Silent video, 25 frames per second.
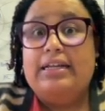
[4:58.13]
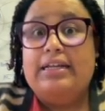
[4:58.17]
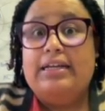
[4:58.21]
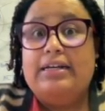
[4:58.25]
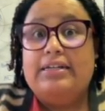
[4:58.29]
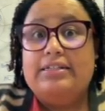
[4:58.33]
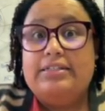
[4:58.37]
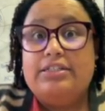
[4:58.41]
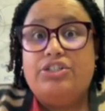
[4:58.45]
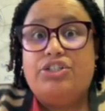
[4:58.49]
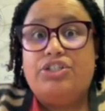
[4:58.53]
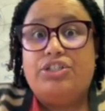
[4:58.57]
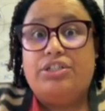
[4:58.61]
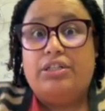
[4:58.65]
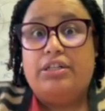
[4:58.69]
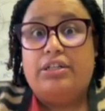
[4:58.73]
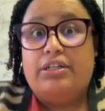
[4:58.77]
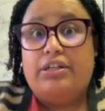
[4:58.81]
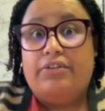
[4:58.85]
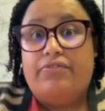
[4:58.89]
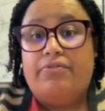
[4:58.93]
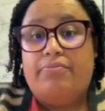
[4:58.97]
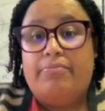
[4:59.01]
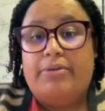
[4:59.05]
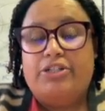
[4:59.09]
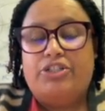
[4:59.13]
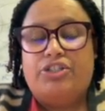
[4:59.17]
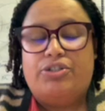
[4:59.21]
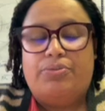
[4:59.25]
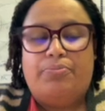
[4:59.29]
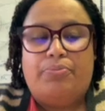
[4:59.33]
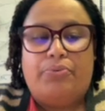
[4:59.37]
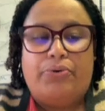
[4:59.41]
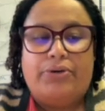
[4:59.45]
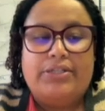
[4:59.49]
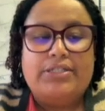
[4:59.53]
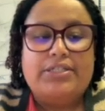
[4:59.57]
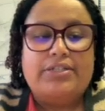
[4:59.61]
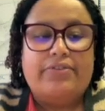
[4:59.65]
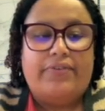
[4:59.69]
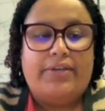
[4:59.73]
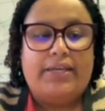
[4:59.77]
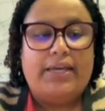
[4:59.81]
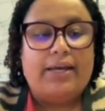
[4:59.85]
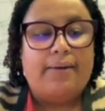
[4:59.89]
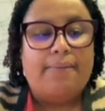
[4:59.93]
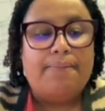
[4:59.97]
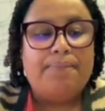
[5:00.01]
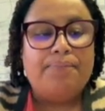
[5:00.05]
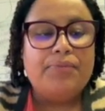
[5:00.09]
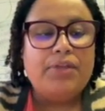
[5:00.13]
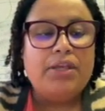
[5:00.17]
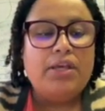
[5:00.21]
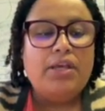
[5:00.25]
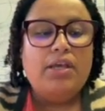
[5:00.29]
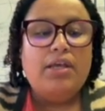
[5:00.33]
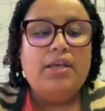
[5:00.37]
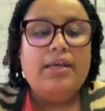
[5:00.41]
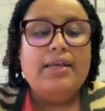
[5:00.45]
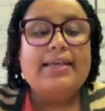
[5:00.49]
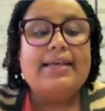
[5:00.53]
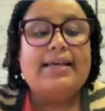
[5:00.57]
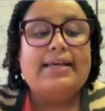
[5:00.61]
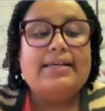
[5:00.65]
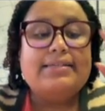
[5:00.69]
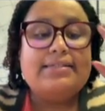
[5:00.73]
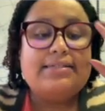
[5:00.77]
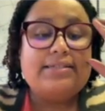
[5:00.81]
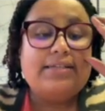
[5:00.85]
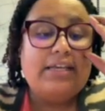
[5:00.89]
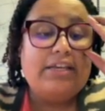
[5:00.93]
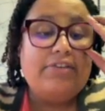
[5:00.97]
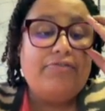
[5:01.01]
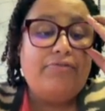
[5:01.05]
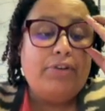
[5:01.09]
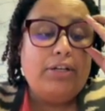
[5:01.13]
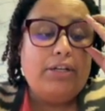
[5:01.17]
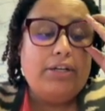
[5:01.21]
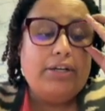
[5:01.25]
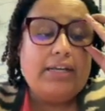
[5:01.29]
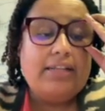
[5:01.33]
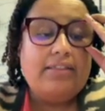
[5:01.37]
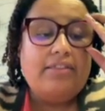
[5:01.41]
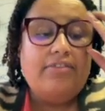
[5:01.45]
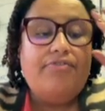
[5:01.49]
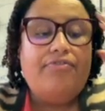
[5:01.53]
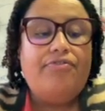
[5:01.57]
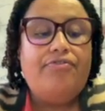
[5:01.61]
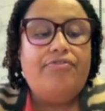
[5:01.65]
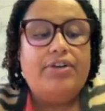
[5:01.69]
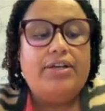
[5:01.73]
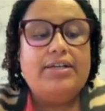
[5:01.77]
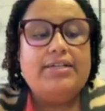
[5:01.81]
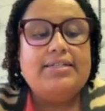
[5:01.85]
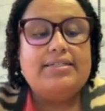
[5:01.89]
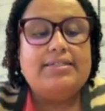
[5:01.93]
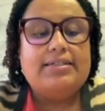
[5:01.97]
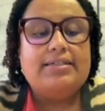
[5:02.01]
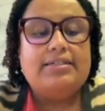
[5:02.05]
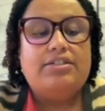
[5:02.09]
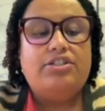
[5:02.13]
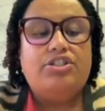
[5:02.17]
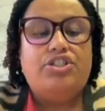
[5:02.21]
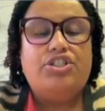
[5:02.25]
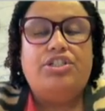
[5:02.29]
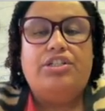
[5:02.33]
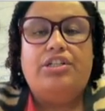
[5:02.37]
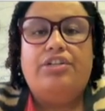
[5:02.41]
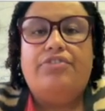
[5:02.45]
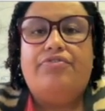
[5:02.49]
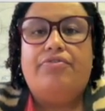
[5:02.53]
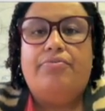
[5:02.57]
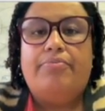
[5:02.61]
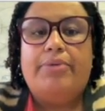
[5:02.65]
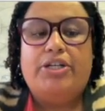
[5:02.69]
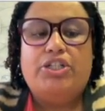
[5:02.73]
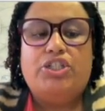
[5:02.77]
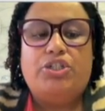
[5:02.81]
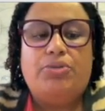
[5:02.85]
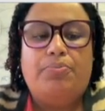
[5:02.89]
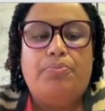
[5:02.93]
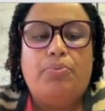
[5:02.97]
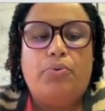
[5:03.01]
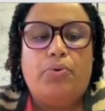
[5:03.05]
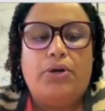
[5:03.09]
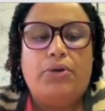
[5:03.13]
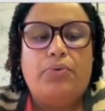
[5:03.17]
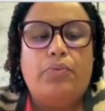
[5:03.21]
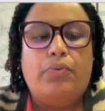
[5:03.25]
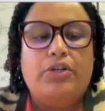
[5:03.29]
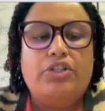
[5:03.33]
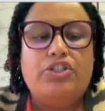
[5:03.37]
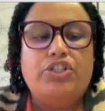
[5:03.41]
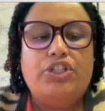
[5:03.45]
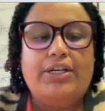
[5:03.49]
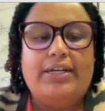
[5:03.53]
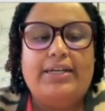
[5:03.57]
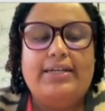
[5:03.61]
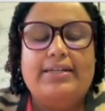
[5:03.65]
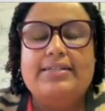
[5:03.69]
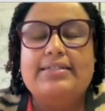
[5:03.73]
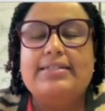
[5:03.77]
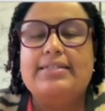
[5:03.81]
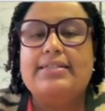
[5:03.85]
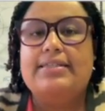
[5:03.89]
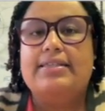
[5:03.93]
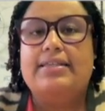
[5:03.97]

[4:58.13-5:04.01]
additional information points over here. Okay, so if we look at the first additional information point, which is